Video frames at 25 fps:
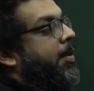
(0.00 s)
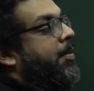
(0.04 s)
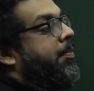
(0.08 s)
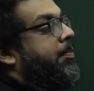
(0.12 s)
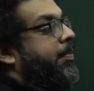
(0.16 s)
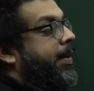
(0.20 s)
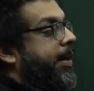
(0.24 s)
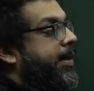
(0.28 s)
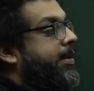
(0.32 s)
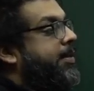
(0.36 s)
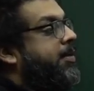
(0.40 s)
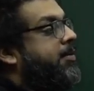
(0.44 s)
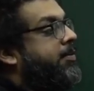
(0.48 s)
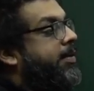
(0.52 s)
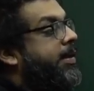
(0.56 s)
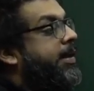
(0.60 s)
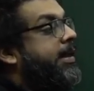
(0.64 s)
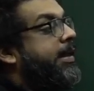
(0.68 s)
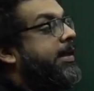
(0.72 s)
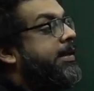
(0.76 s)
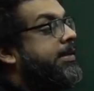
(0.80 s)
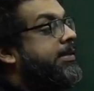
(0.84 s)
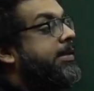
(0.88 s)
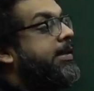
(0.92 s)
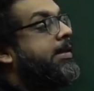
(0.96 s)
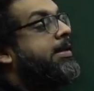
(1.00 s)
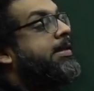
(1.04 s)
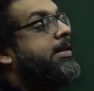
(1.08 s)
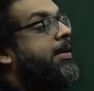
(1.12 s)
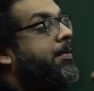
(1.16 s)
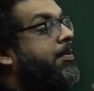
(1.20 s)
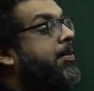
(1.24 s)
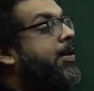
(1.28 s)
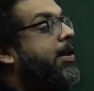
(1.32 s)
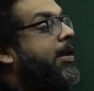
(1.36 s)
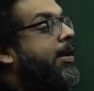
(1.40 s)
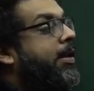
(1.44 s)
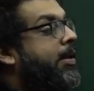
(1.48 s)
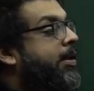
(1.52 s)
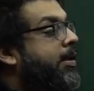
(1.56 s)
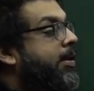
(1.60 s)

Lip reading: by the way, is in trouble